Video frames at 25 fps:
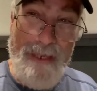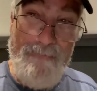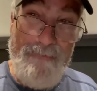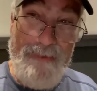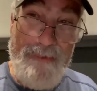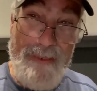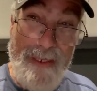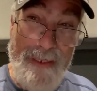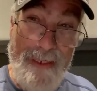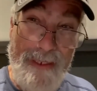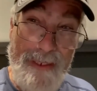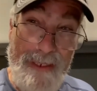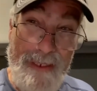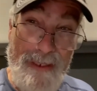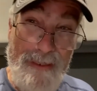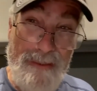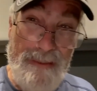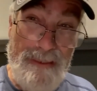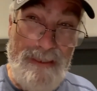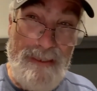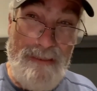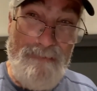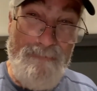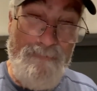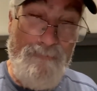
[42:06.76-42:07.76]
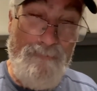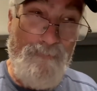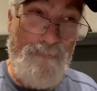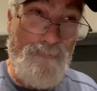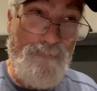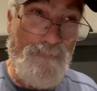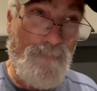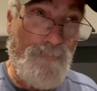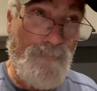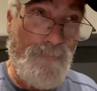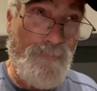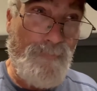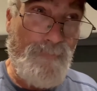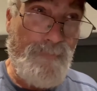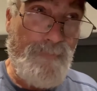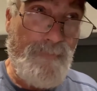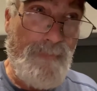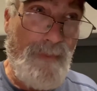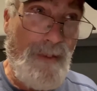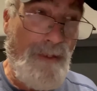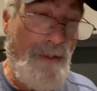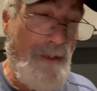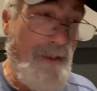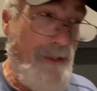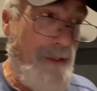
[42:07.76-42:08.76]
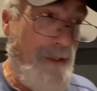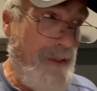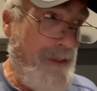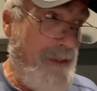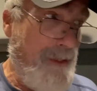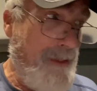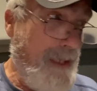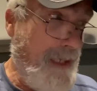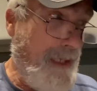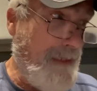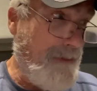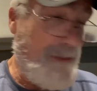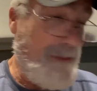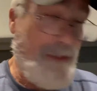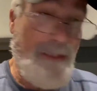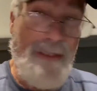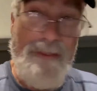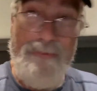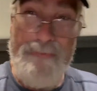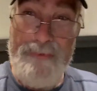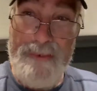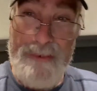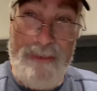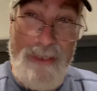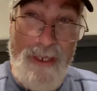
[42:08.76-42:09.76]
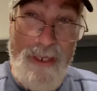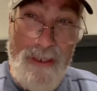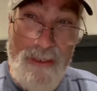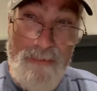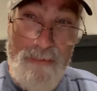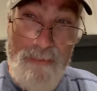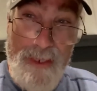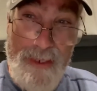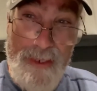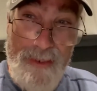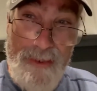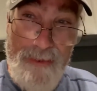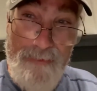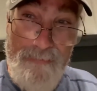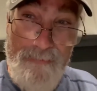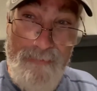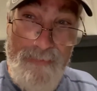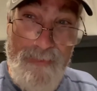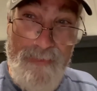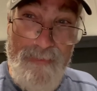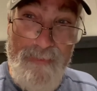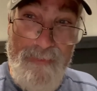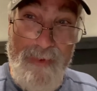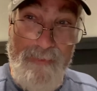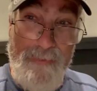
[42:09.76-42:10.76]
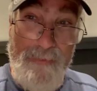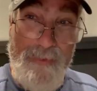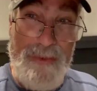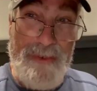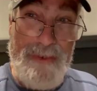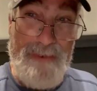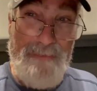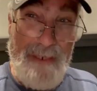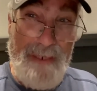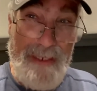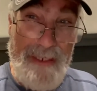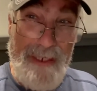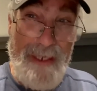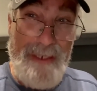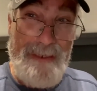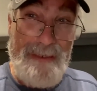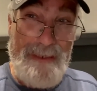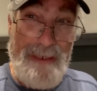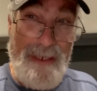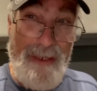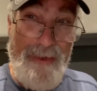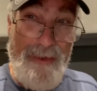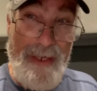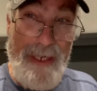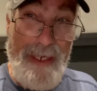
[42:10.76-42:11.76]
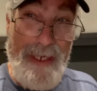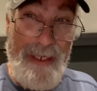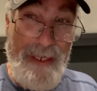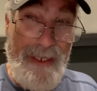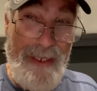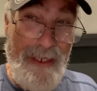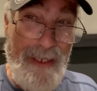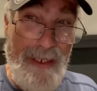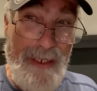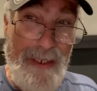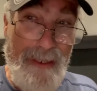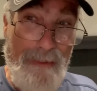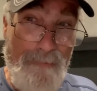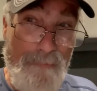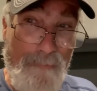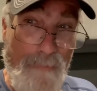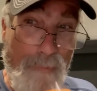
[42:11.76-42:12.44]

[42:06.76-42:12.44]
half decades and live to talk about it. You know, of course, my dad's now 88.